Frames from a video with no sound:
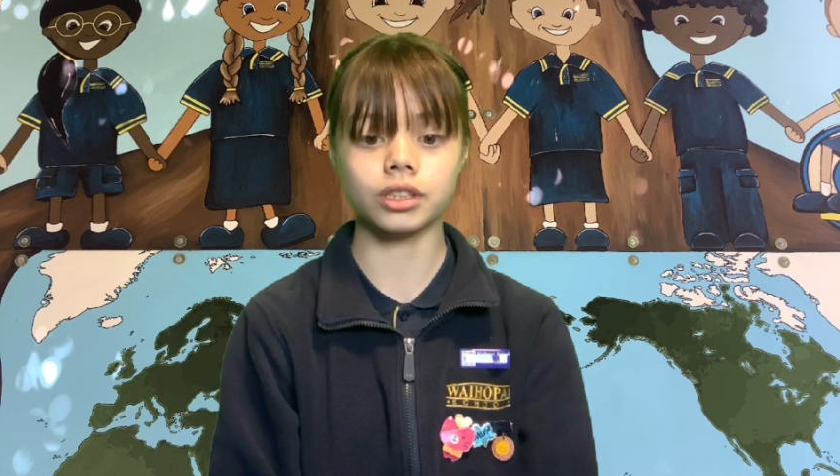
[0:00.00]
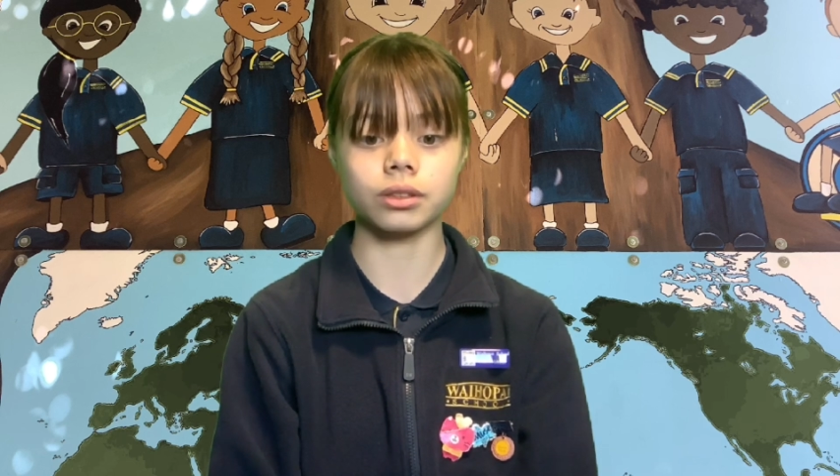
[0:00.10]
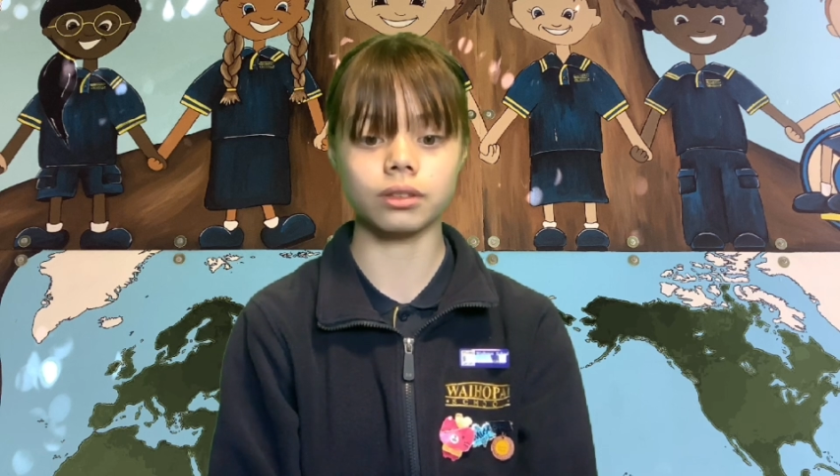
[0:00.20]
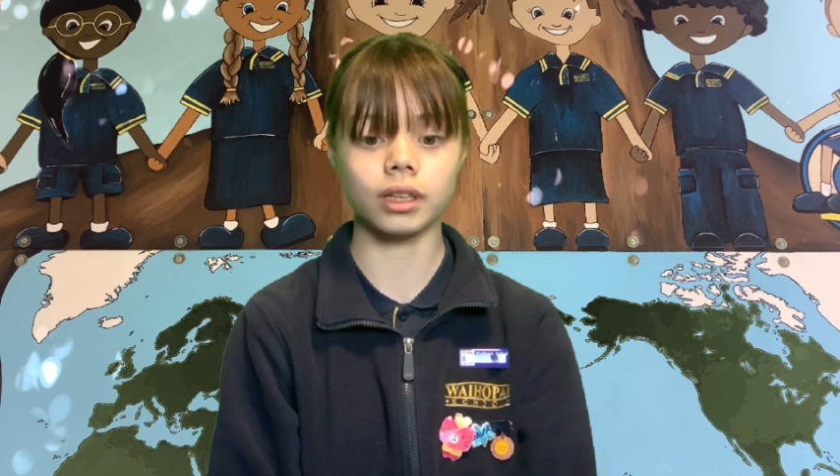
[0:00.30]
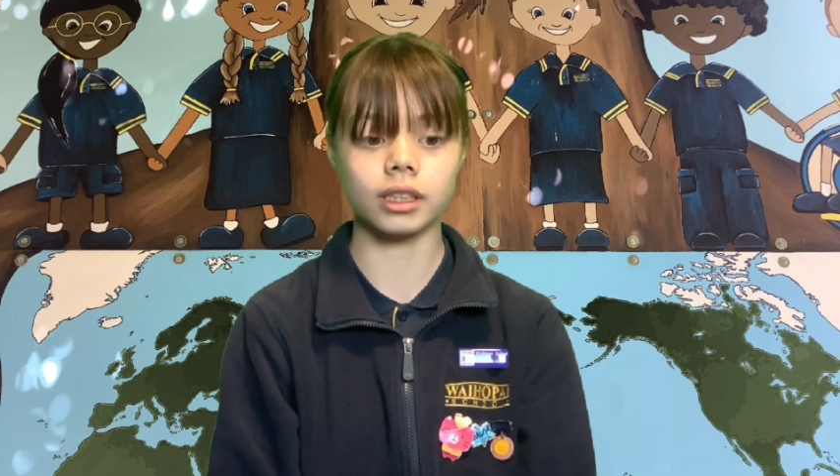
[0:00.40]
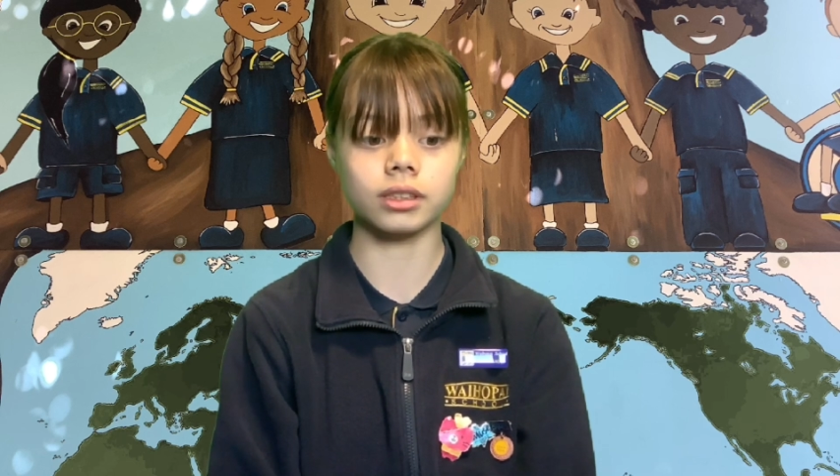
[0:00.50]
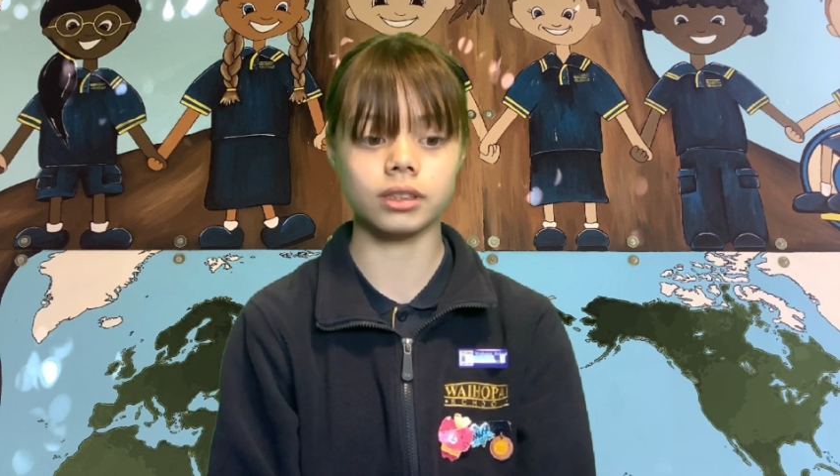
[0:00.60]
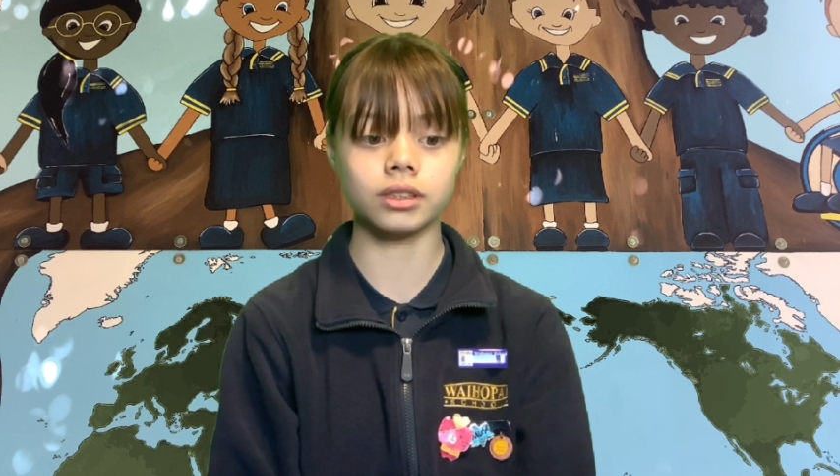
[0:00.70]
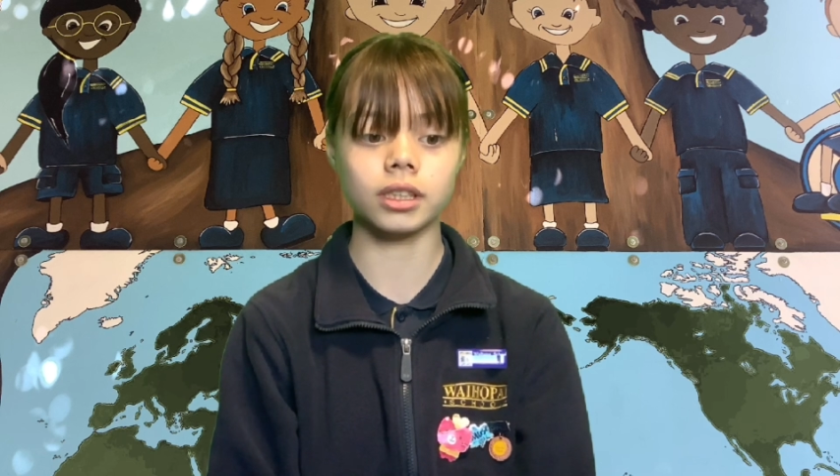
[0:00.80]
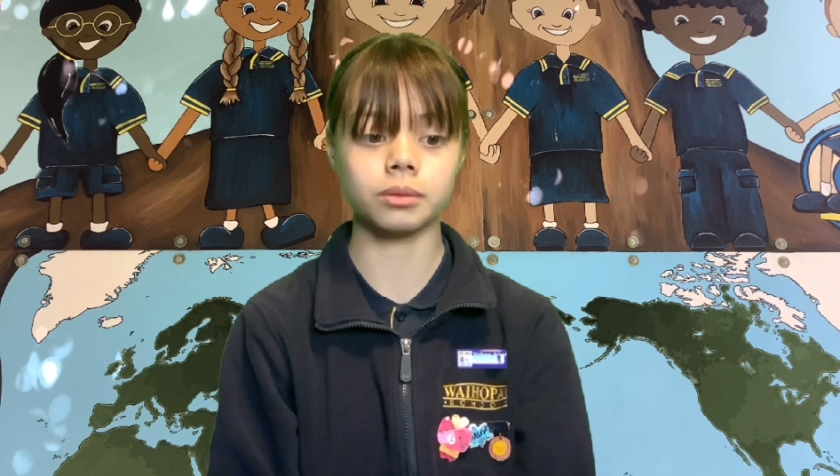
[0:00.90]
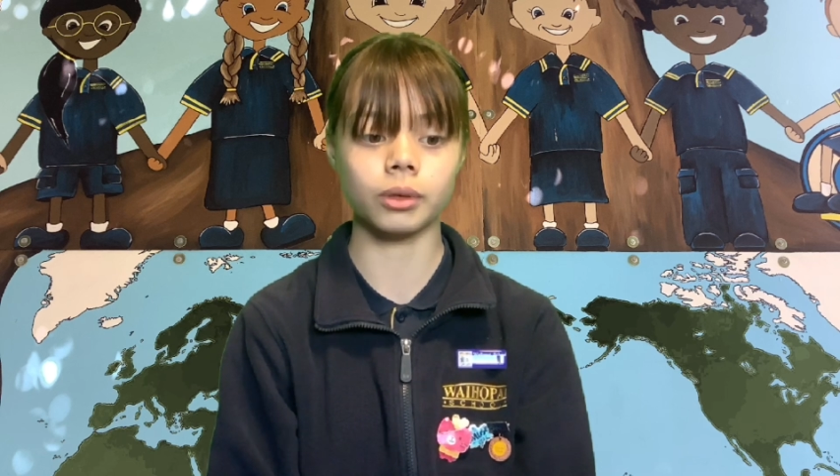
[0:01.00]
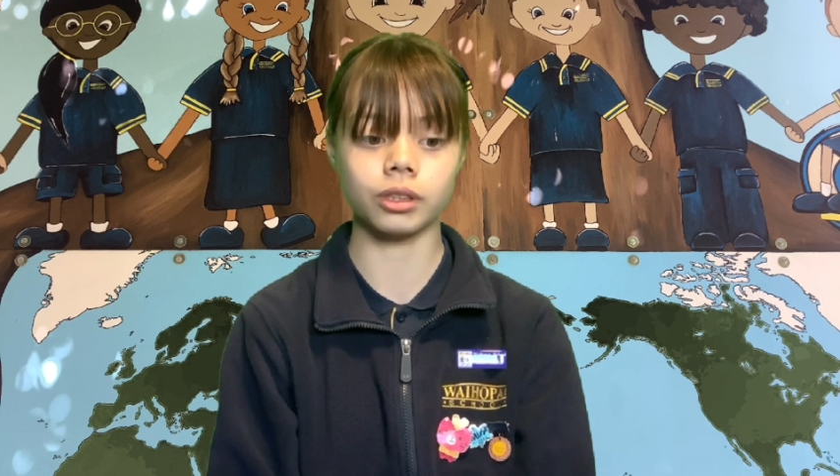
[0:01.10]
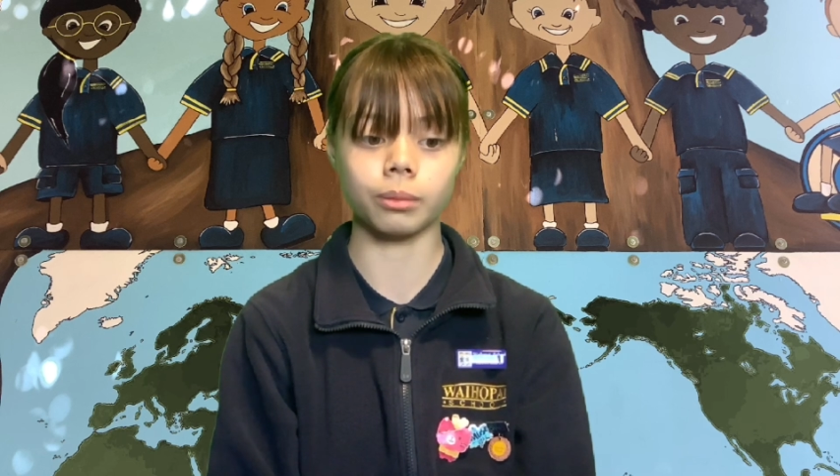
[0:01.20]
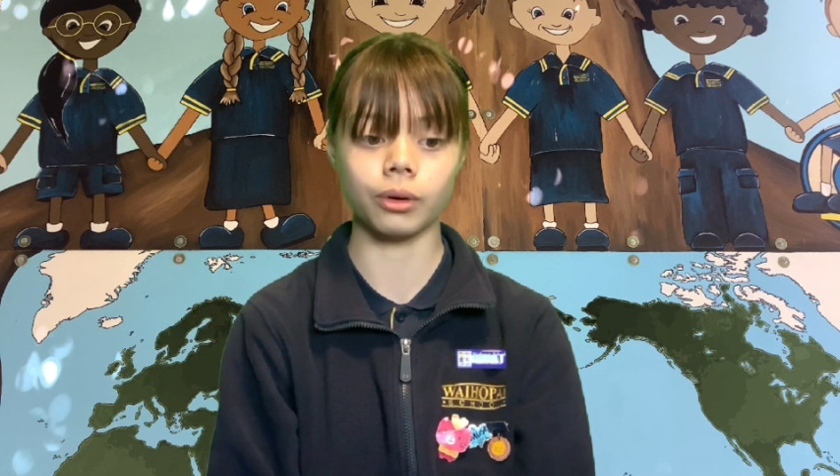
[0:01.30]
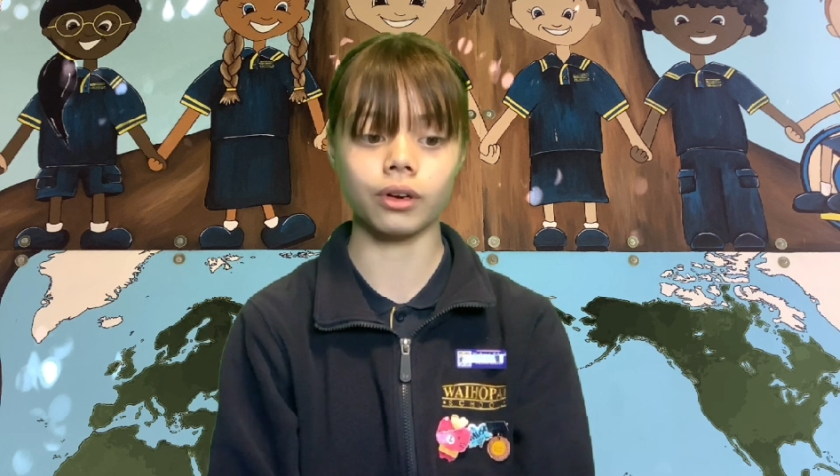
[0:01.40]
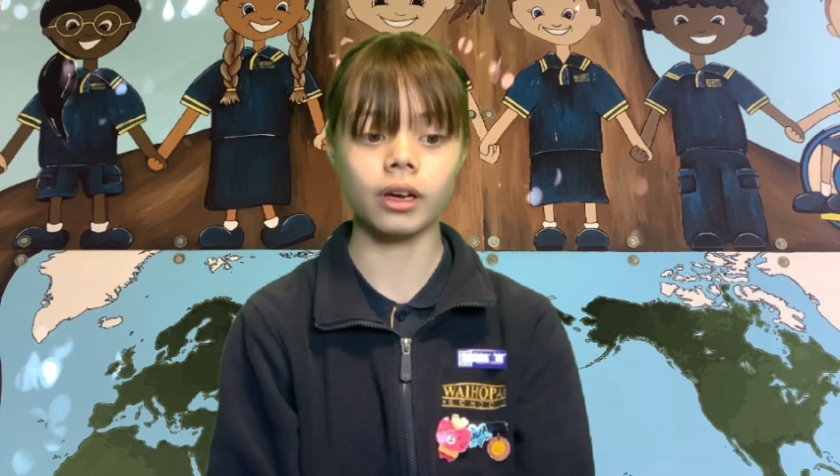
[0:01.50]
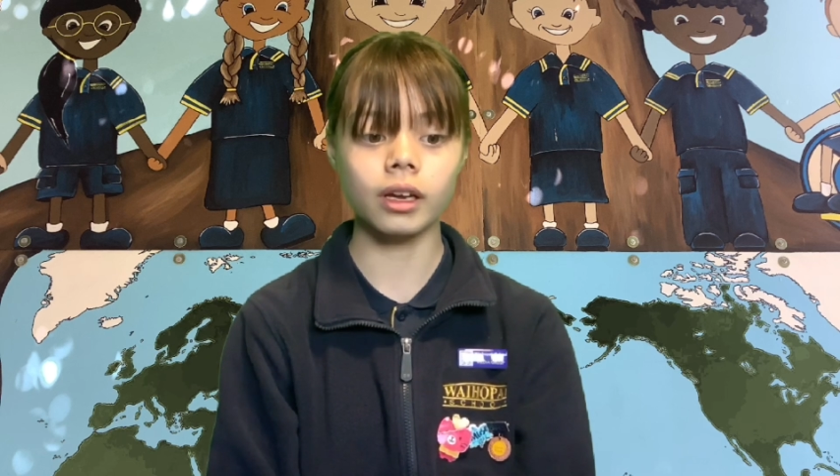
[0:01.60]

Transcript: school as soon as possible.